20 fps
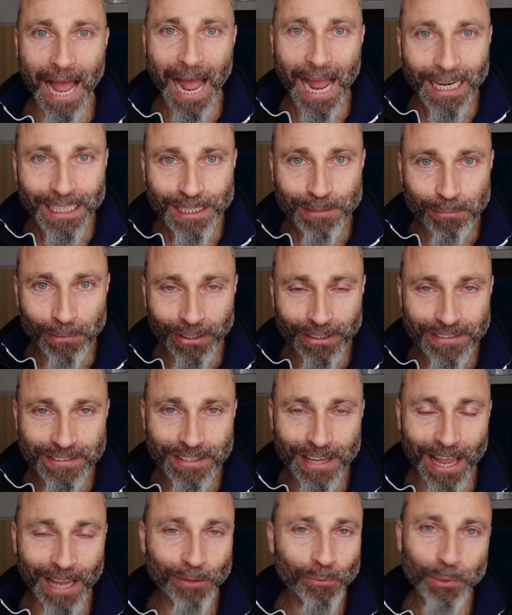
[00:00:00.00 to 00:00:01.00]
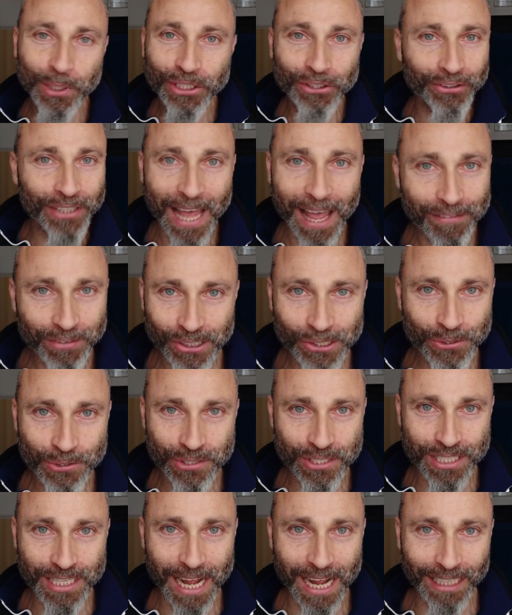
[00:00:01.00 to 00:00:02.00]
animals, and we don't have
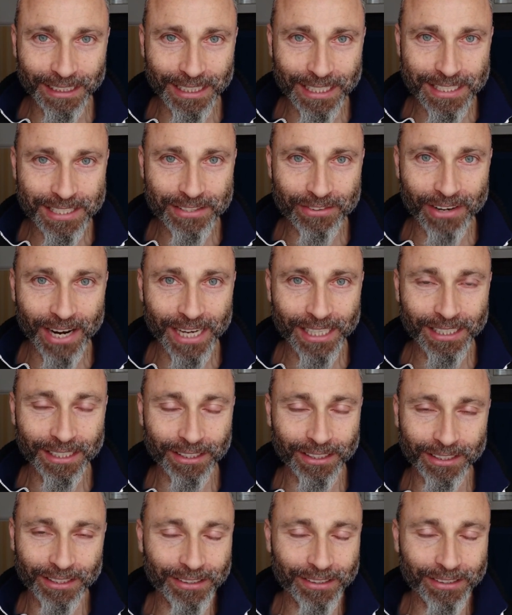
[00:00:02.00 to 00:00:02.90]
those data, right?